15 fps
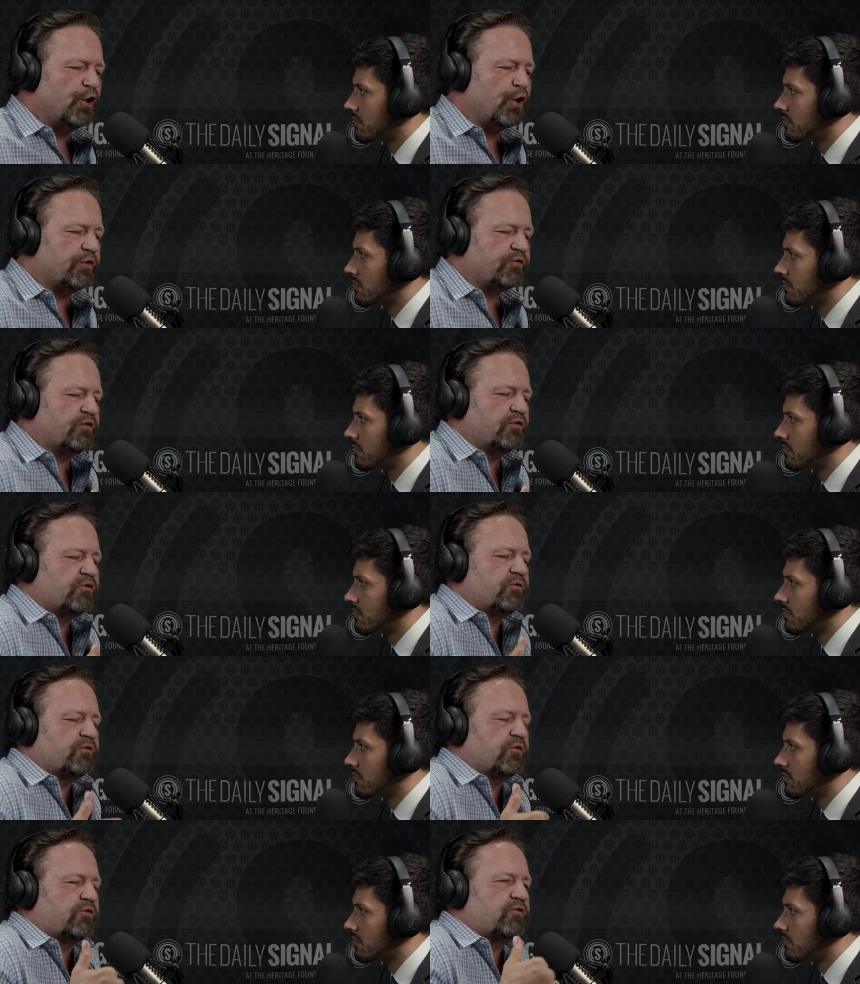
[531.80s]
Speaker 1: not
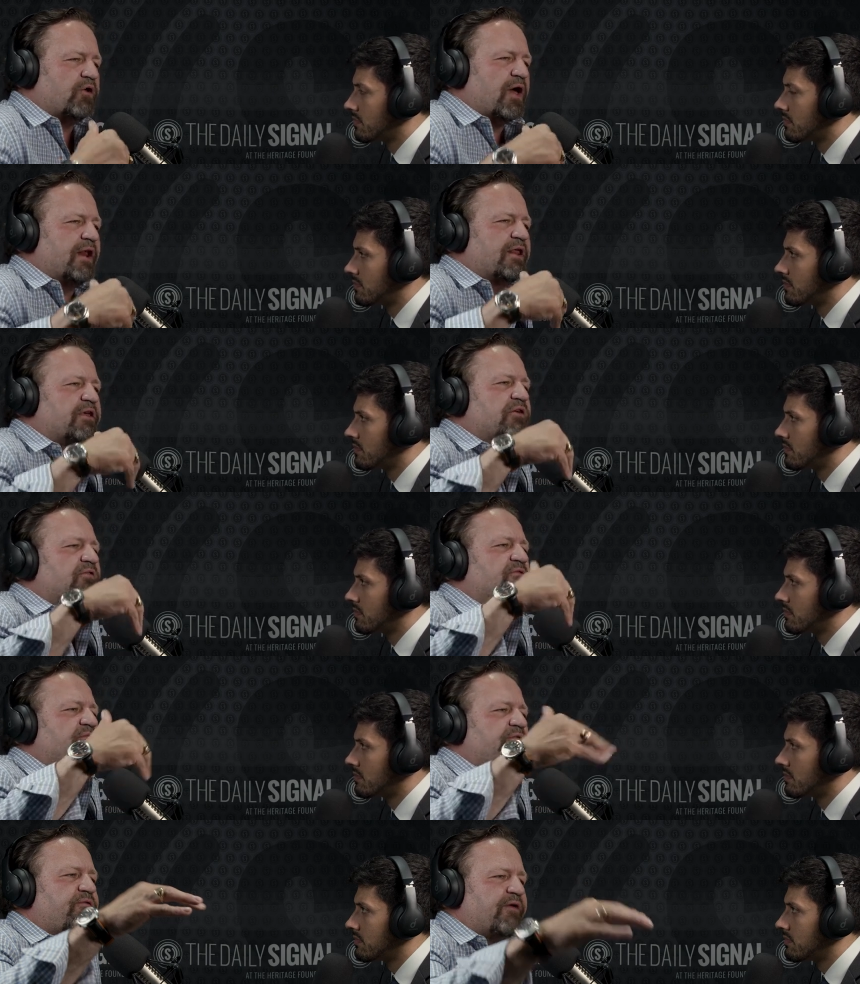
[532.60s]
to try and
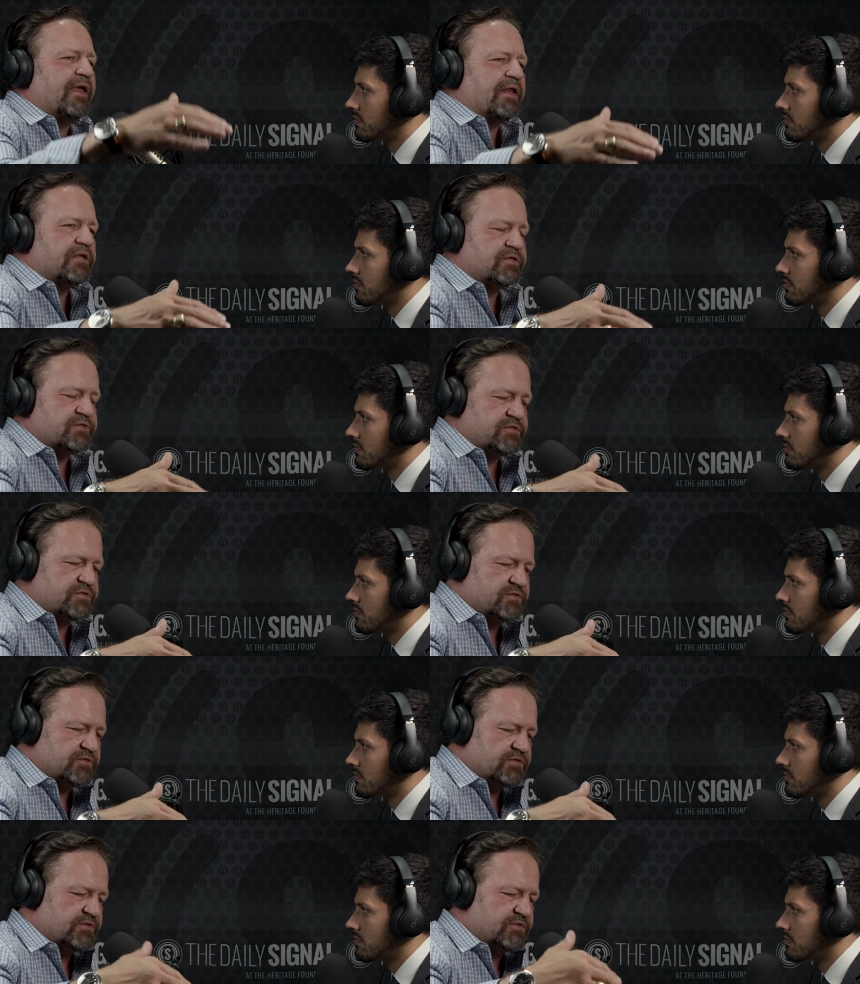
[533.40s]

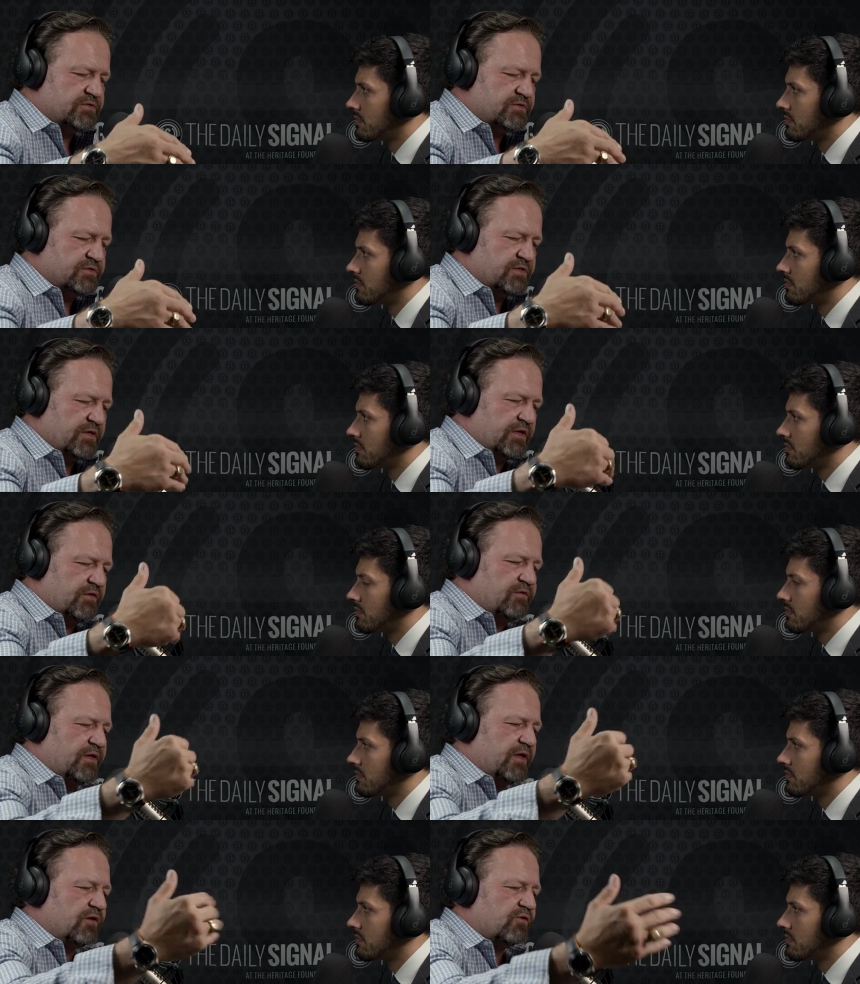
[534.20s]
convince
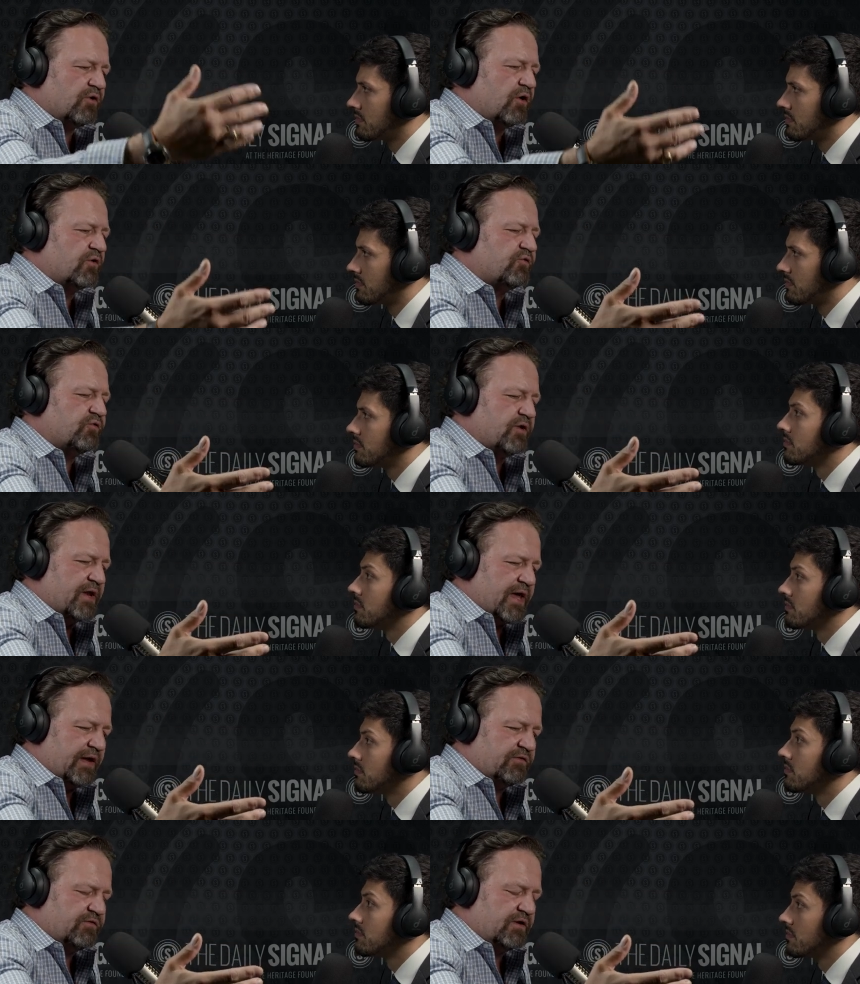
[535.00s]
the
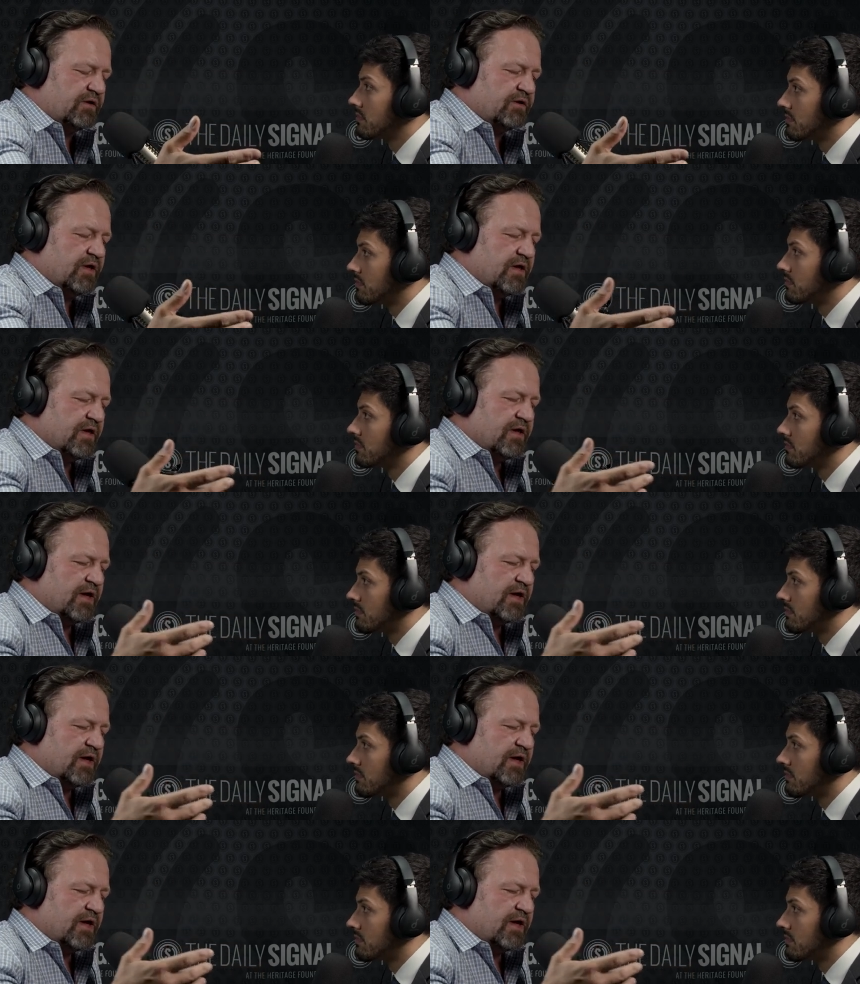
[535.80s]
indoctrinated.